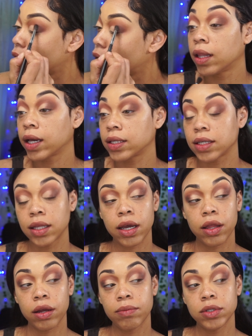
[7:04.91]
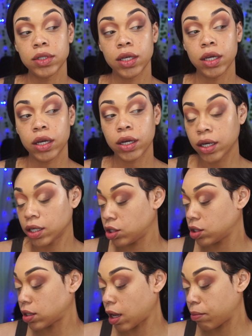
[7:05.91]
Like I said, the color I'm using here is
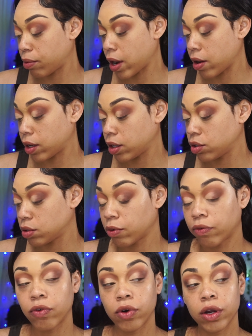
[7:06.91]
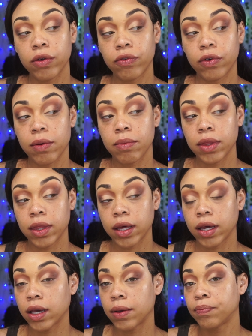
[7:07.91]
just that brown I used before from
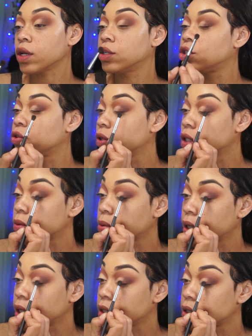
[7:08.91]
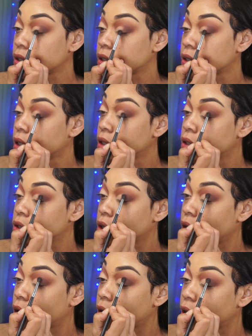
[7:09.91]
the Juvia's Place
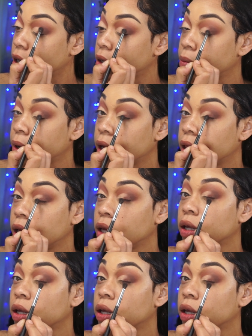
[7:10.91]
Saharian palette, you